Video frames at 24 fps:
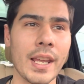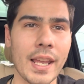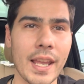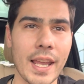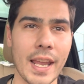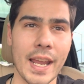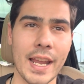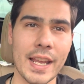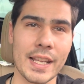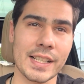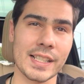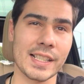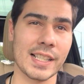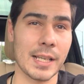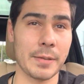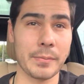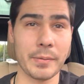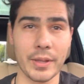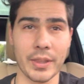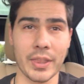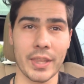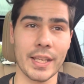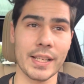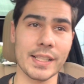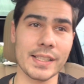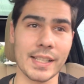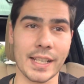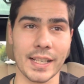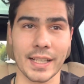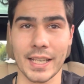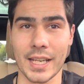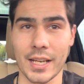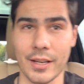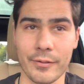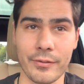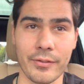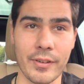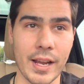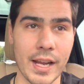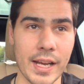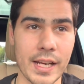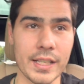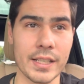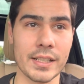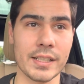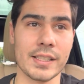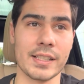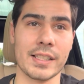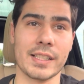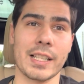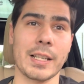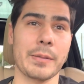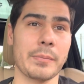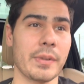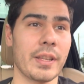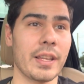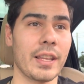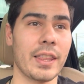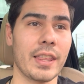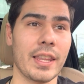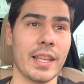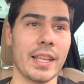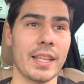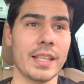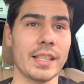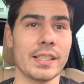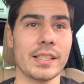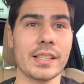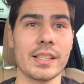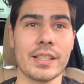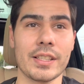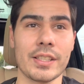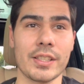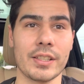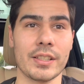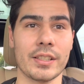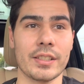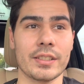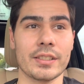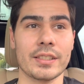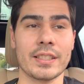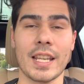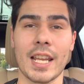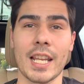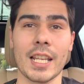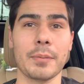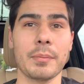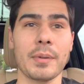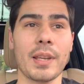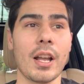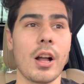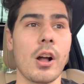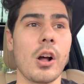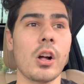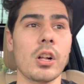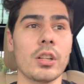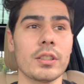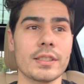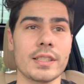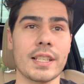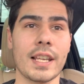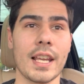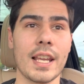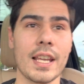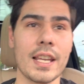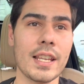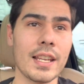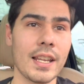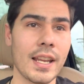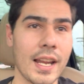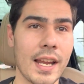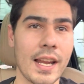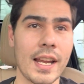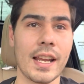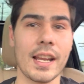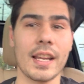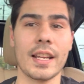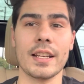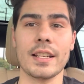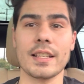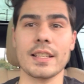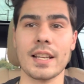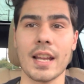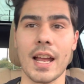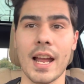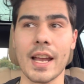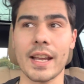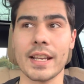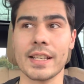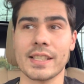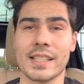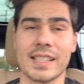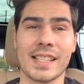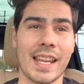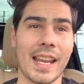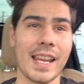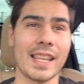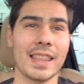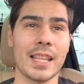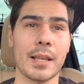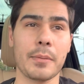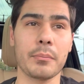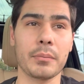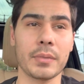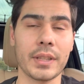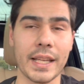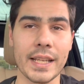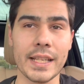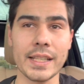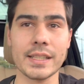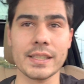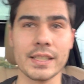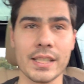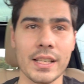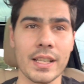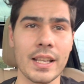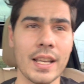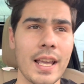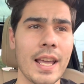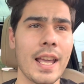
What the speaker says: And some of the things I can't find, some of the things take me all day, and I scan them late.